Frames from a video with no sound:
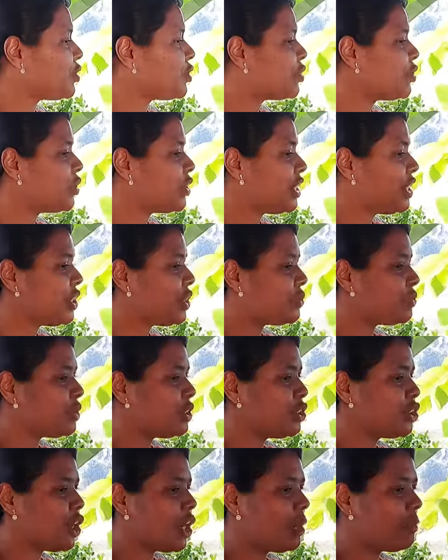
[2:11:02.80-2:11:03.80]
to go into a
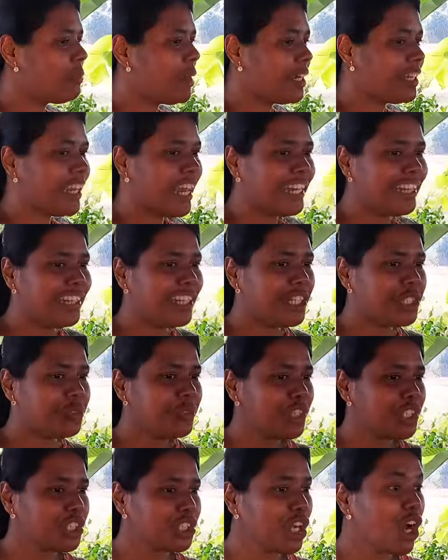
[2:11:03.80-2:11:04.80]
job and get into a
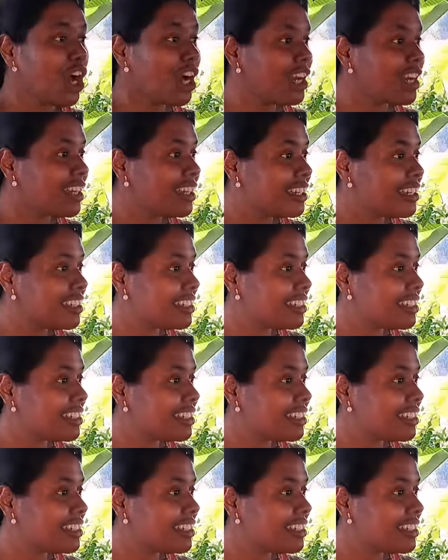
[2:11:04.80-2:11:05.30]
shock